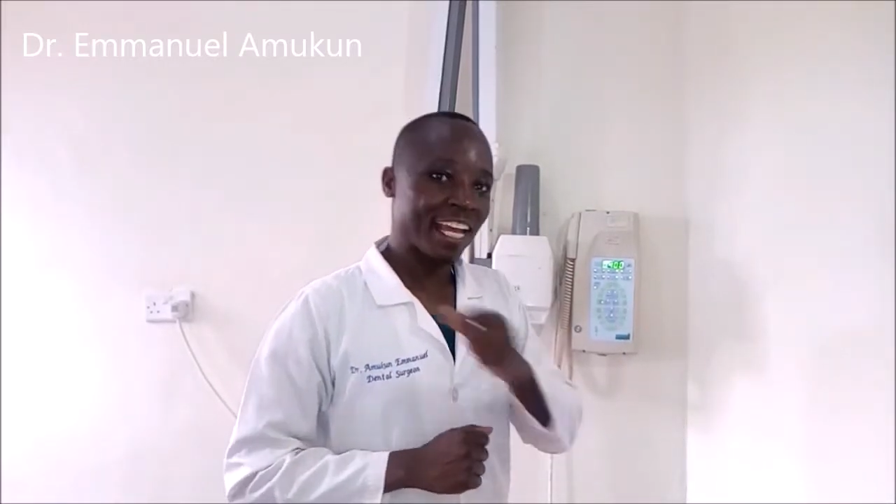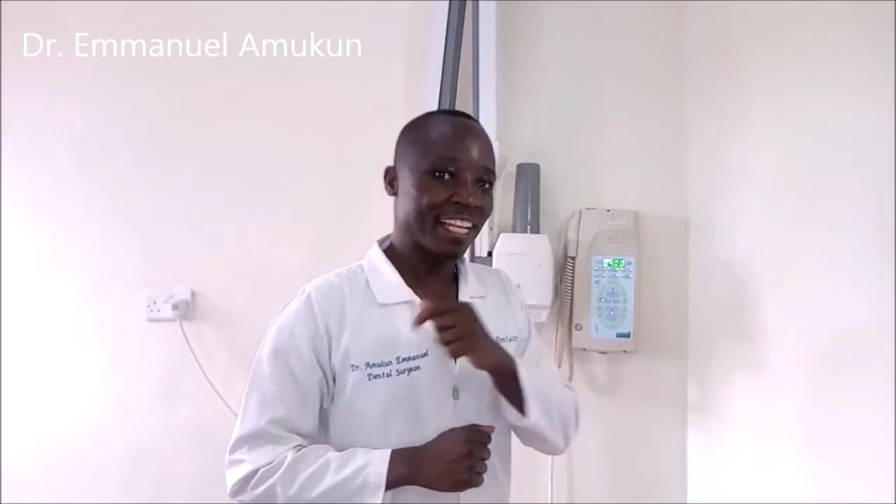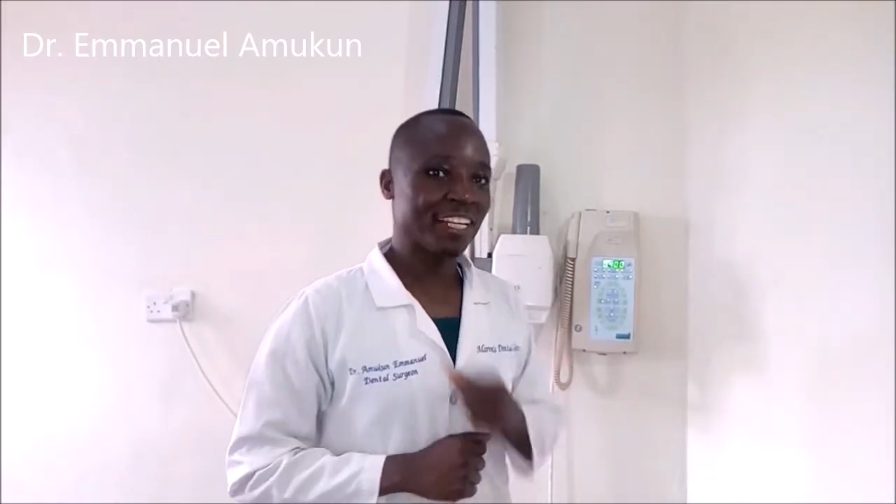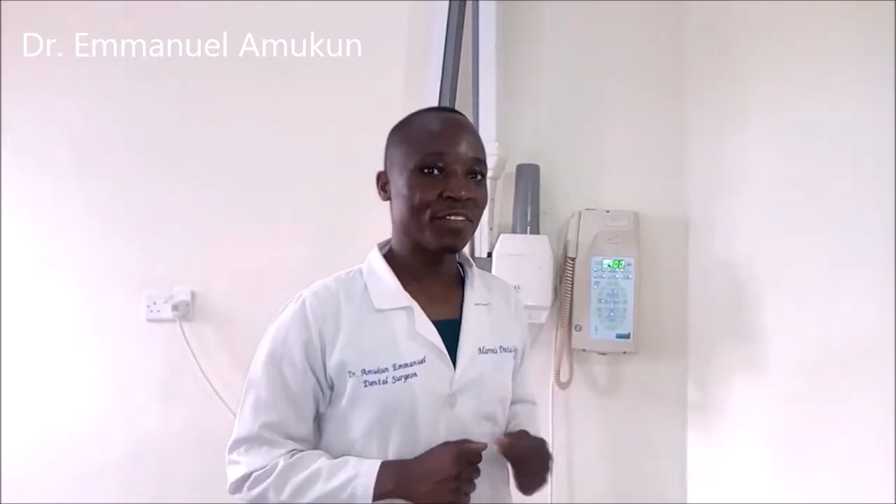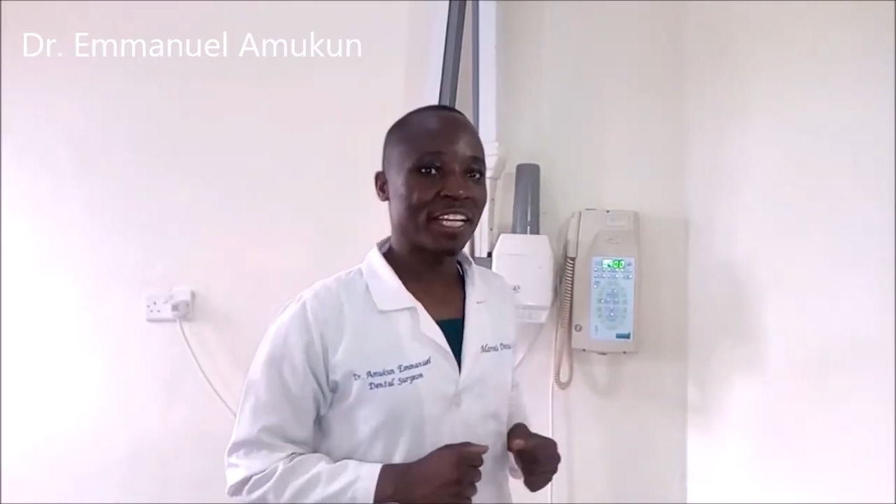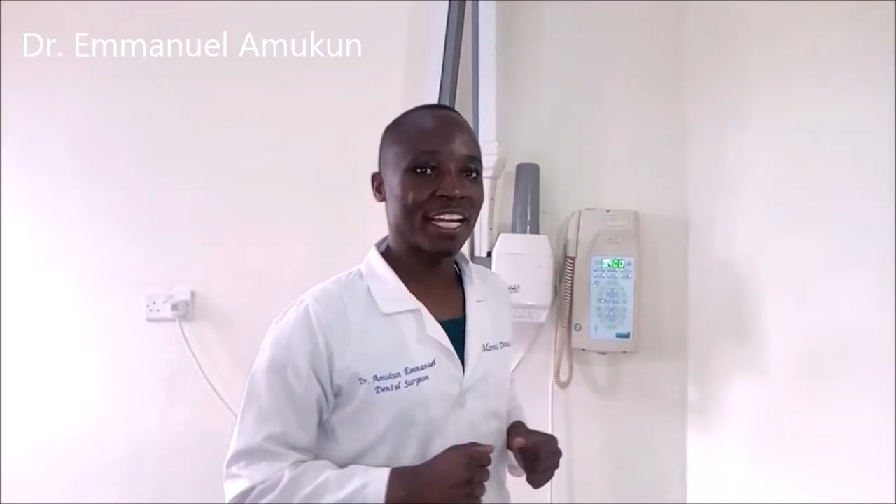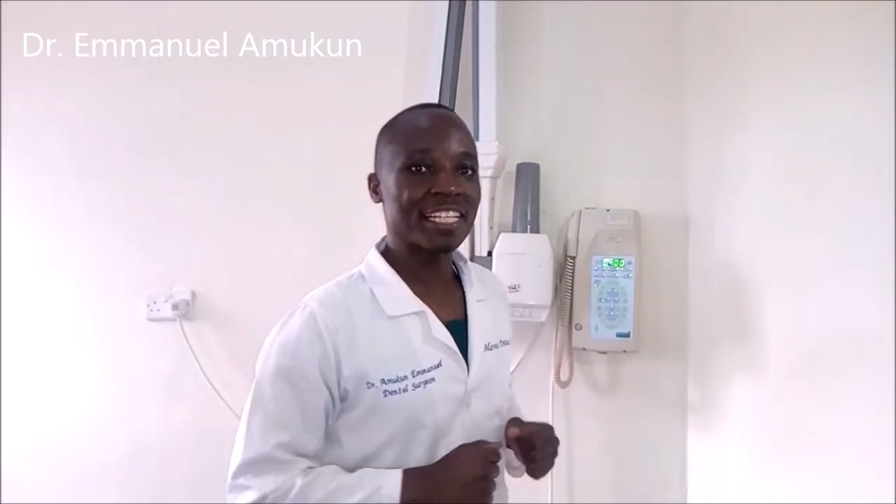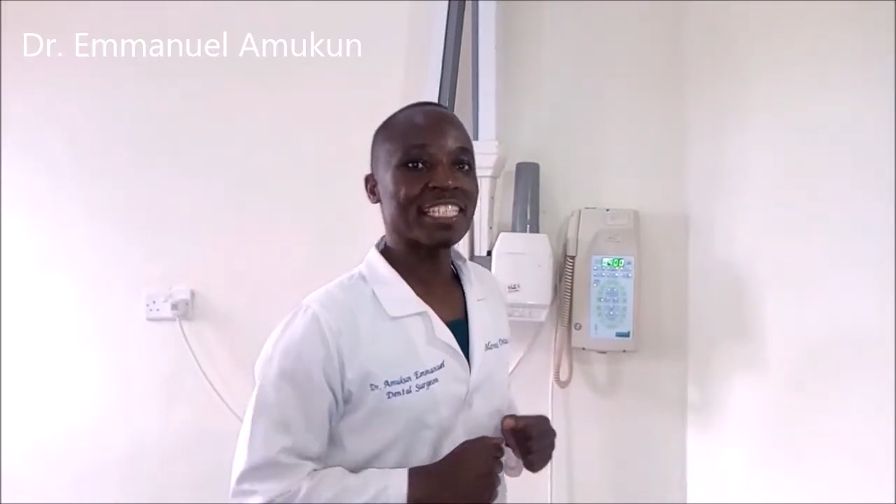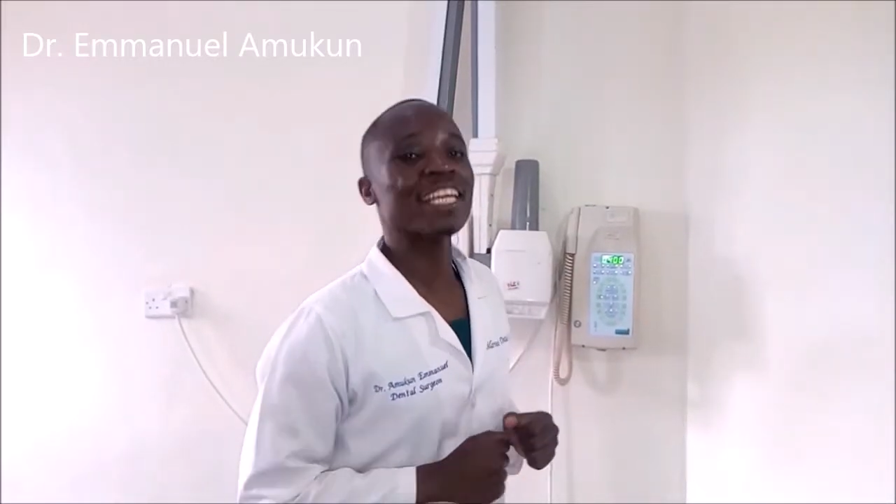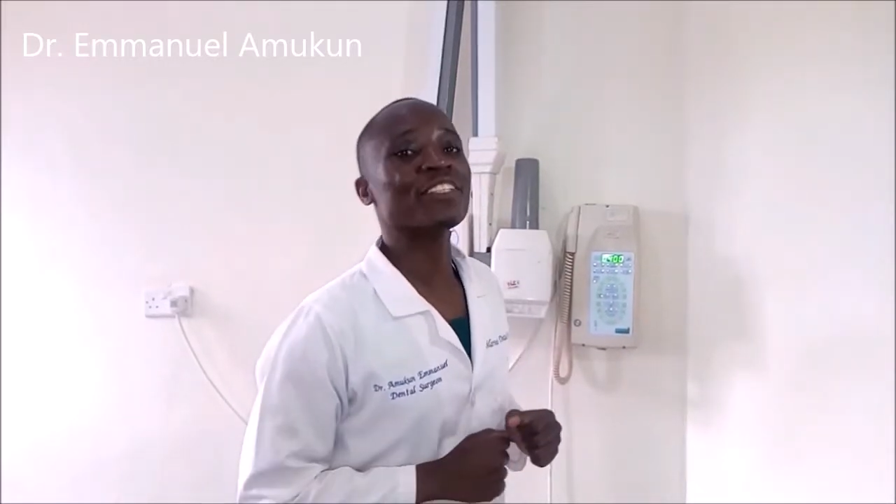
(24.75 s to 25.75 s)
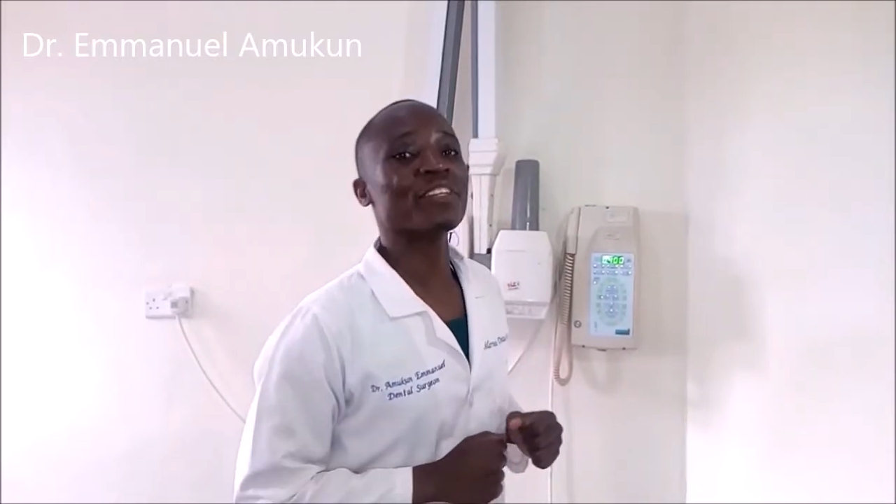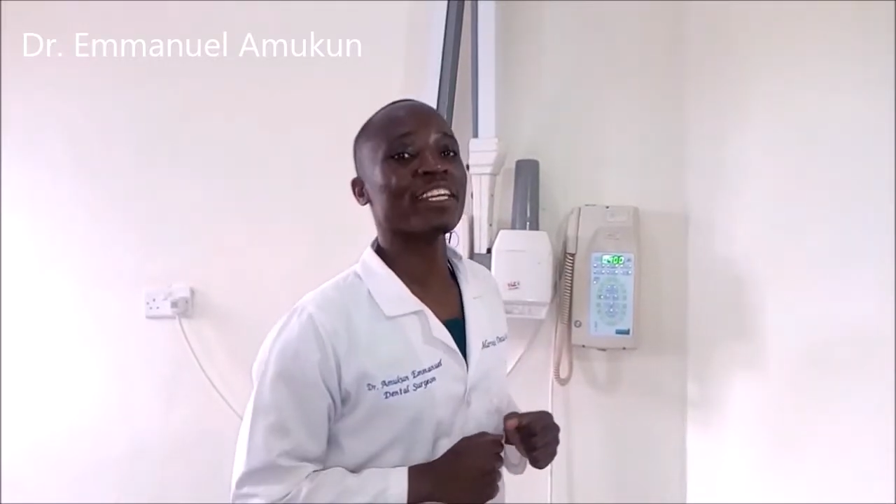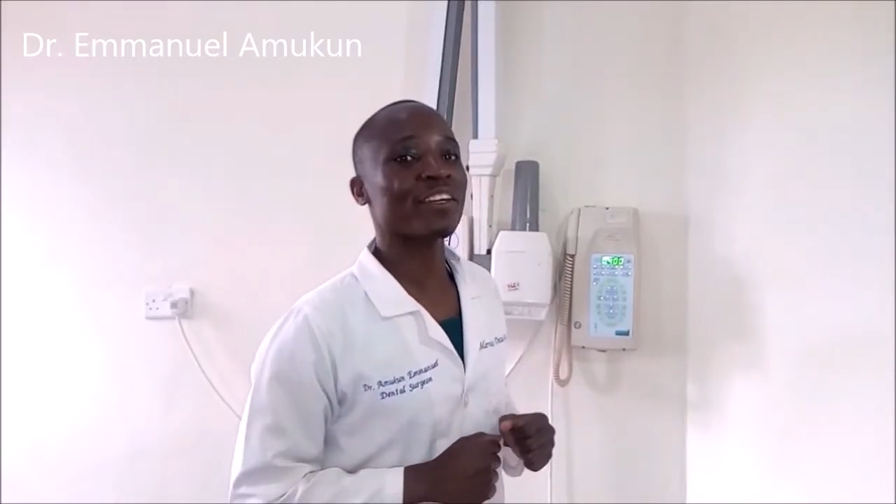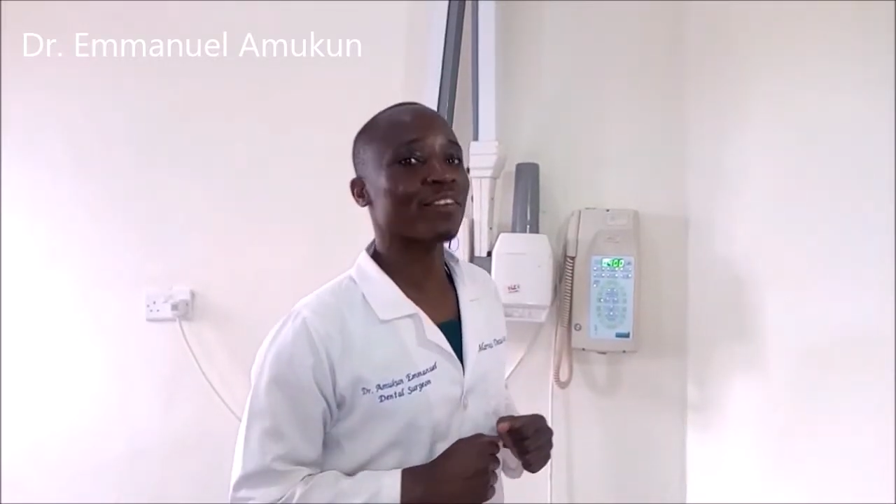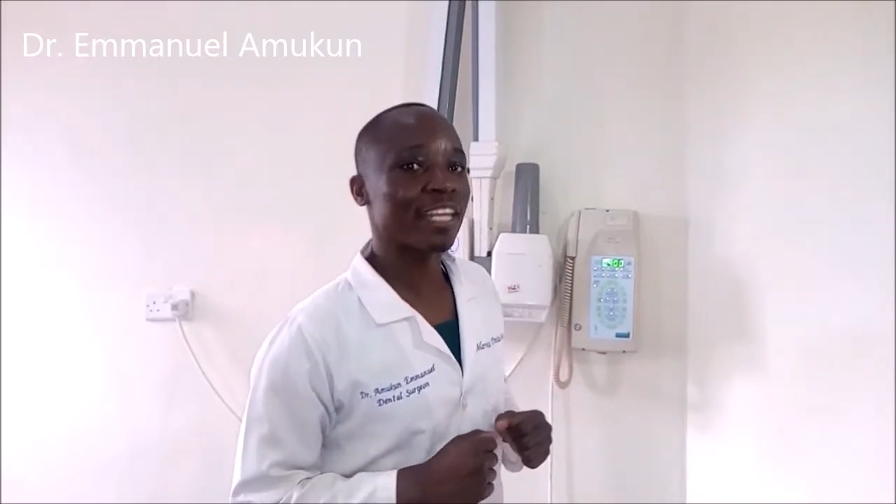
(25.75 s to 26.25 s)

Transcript: and then we can decide together